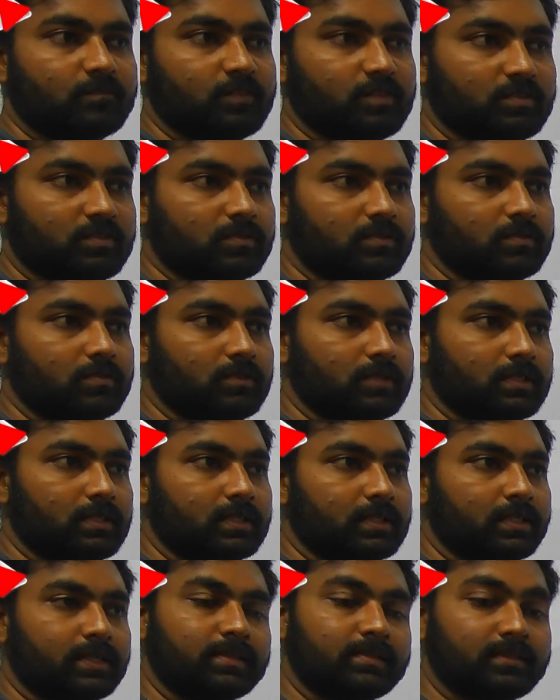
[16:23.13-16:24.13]
Let's call
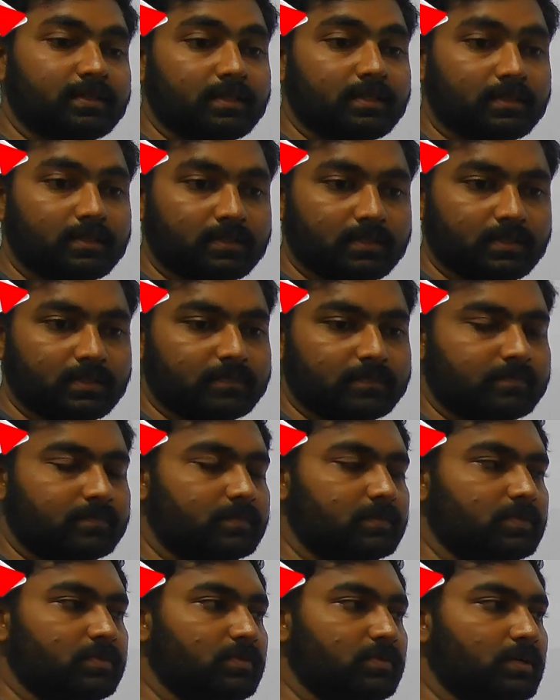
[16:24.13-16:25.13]
that excellently.
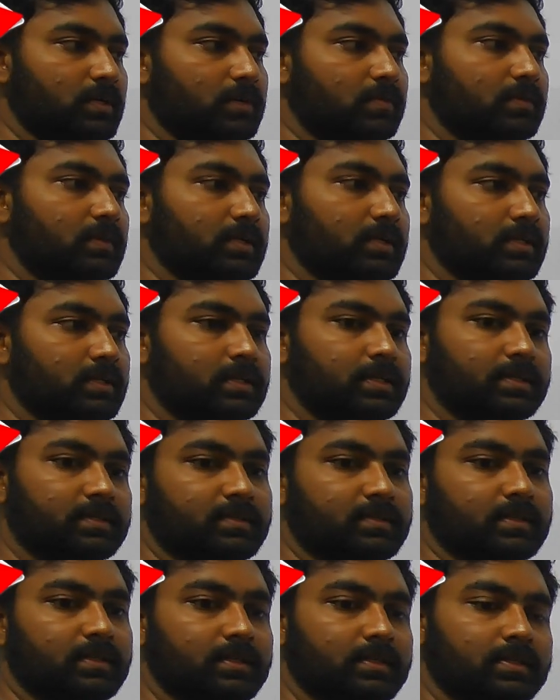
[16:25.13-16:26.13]
You have done it
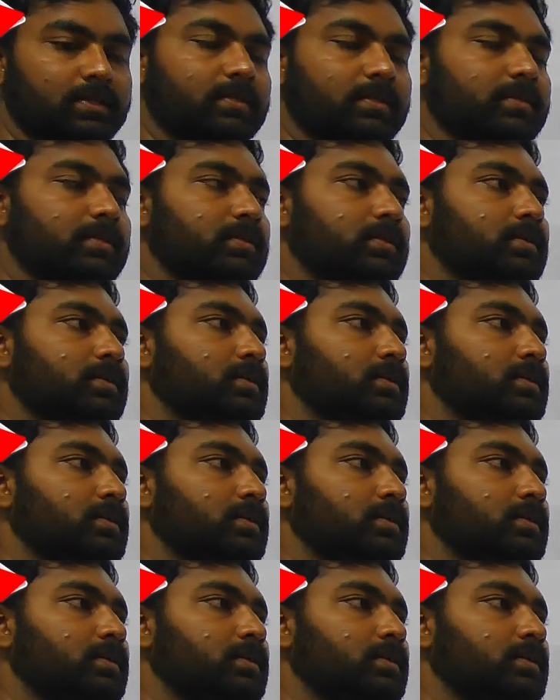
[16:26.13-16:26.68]
excellently.